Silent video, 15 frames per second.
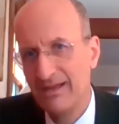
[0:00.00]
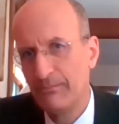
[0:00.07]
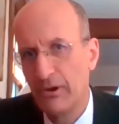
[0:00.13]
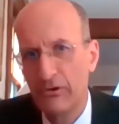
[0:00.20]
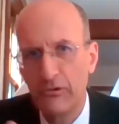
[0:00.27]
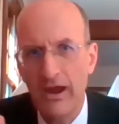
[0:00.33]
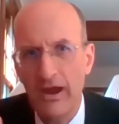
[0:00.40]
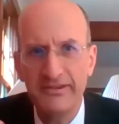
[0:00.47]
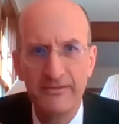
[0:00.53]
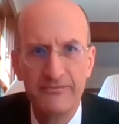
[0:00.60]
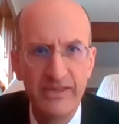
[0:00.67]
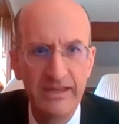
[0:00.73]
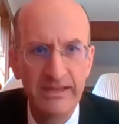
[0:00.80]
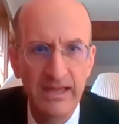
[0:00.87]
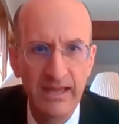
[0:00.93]
progressive
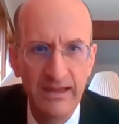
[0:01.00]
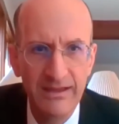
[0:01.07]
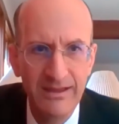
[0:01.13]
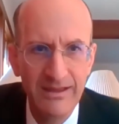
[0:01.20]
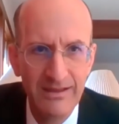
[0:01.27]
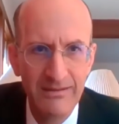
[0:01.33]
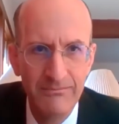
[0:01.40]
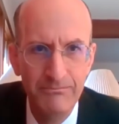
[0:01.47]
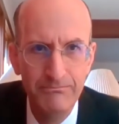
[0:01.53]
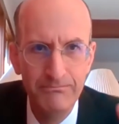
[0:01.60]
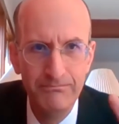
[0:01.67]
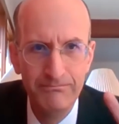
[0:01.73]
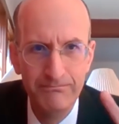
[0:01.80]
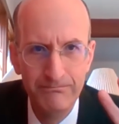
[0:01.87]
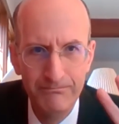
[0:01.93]
thinking
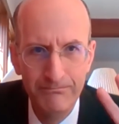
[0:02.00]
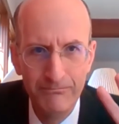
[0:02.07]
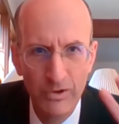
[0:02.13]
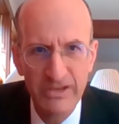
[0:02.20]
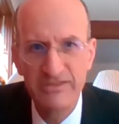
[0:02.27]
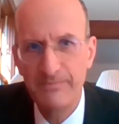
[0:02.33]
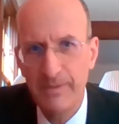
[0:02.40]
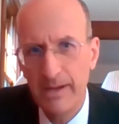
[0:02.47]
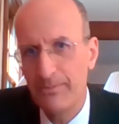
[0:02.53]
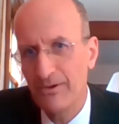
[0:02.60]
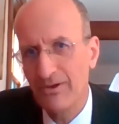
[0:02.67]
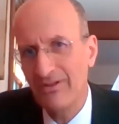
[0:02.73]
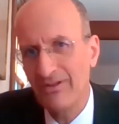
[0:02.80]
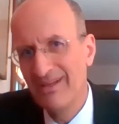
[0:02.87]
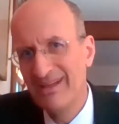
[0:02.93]
rich
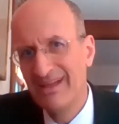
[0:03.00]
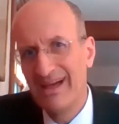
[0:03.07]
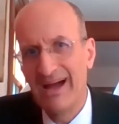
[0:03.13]
people,